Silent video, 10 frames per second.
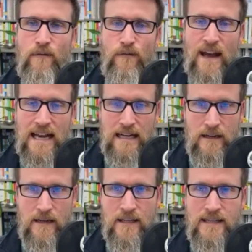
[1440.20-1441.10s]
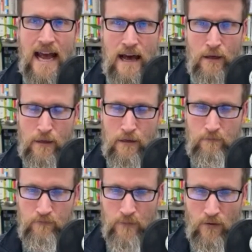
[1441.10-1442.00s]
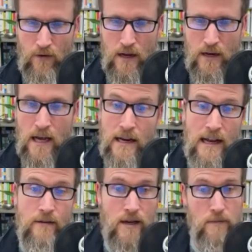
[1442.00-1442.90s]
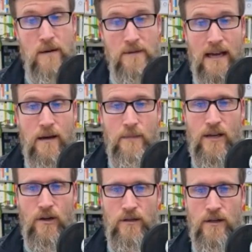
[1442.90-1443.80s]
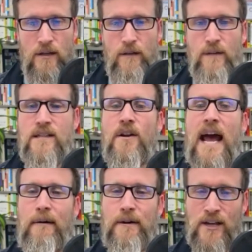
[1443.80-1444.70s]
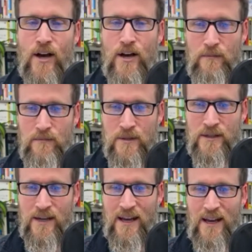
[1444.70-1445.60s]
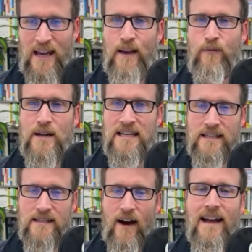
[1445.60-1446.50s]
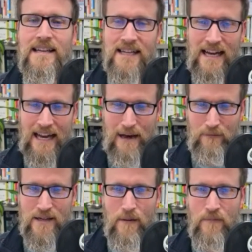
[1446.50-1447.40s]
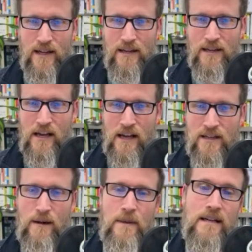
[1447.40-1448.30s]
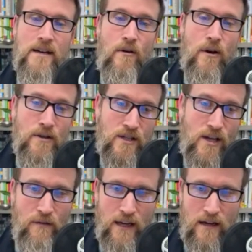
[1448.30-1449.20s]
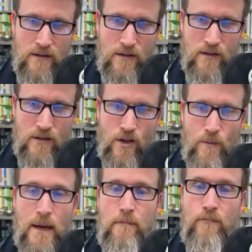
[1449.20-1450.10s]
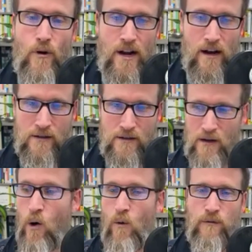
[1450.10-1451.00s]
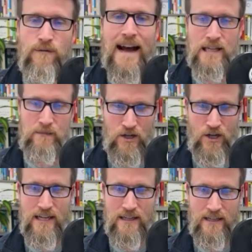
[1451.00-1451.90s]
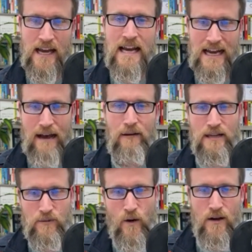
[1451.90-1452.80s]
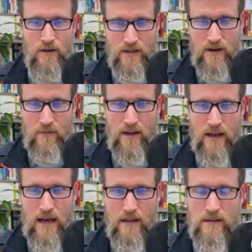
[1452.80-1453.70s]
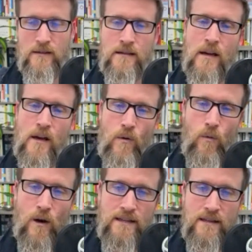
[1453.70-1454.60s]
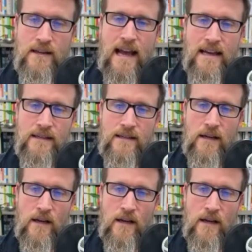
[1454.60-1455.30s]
failure, a death, right? Now, sometimes that can be good if it's on our terms. If we decide to collapse something no longer serving us. Could be a product. Oh, fax machines. Now let's work on something else. What is the next